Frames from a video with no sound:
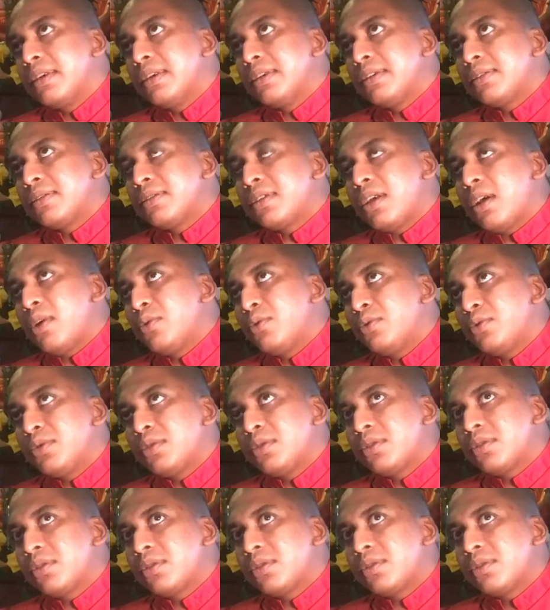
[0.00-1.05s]

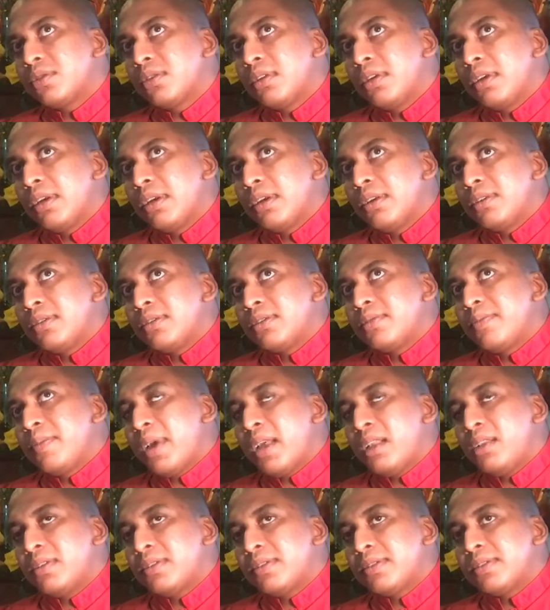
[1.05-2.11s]
sounds,
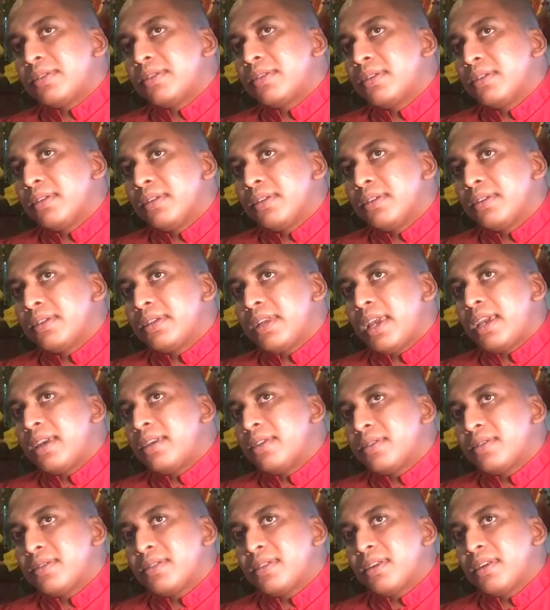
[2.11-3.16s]
smells,
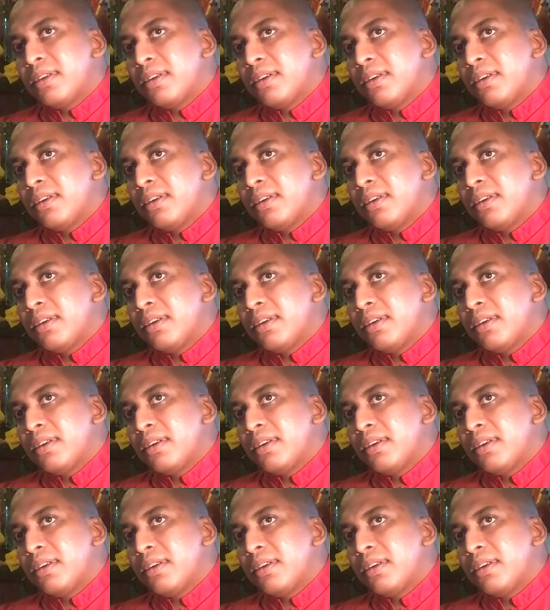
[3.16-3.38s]
taste,